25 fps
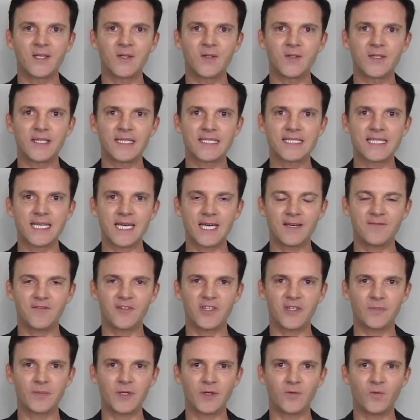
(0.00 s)
you just
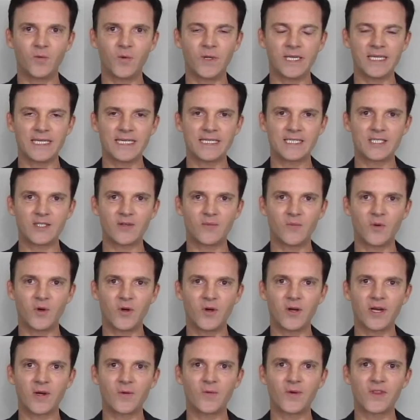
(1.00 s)
have to be willing to
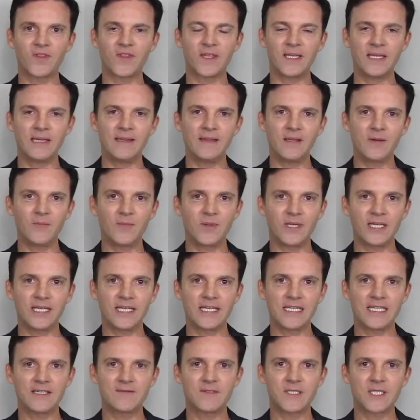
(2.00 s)
work within the
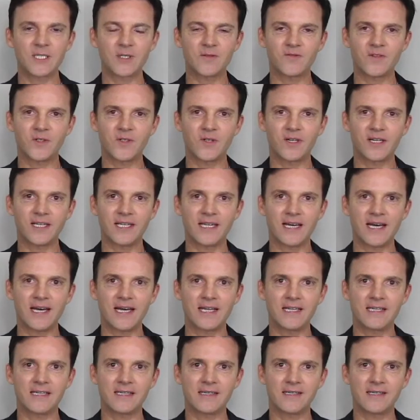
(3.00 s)
beliefs of your
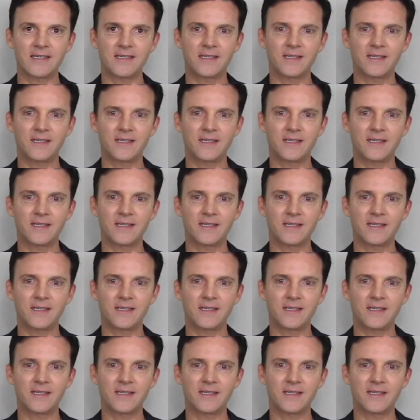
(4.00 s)
client,